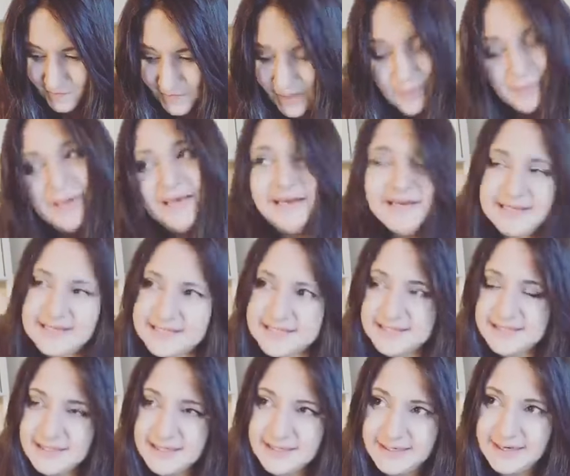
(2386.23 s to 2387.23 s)
I mean,
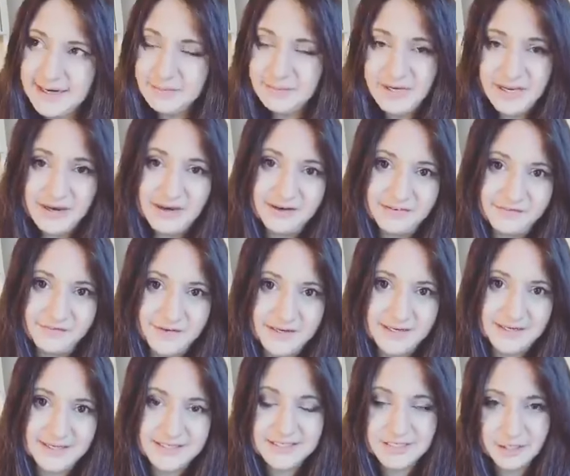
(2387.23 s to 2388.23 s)
it's. I'm
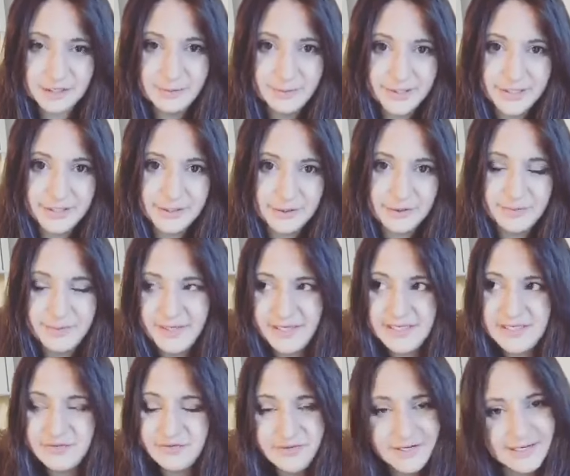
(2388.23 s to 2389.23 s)
laughing. It's comical, but
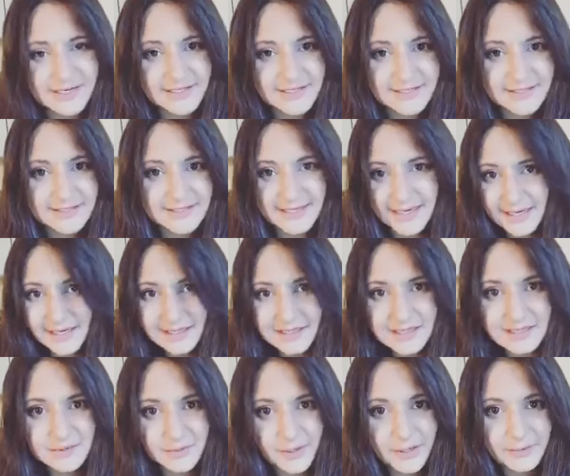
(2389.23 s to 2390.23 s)
it's really sad
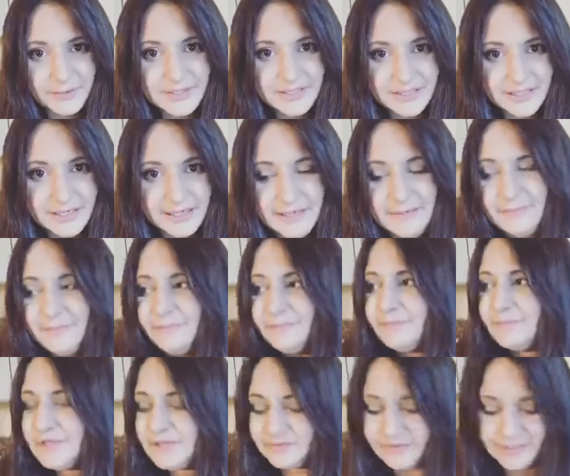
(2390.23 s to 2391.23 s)
as well, isn't it?
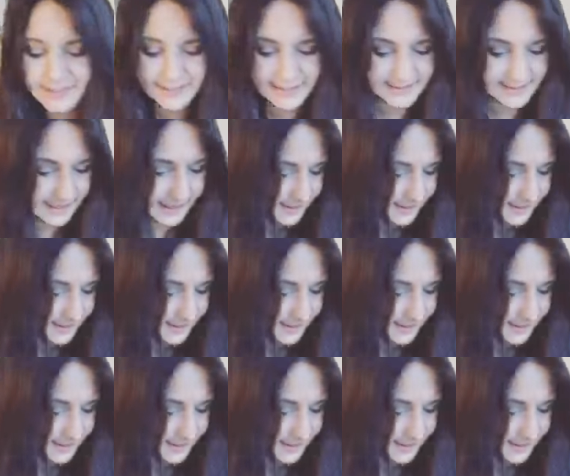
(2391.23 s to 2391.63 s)
It's really sad.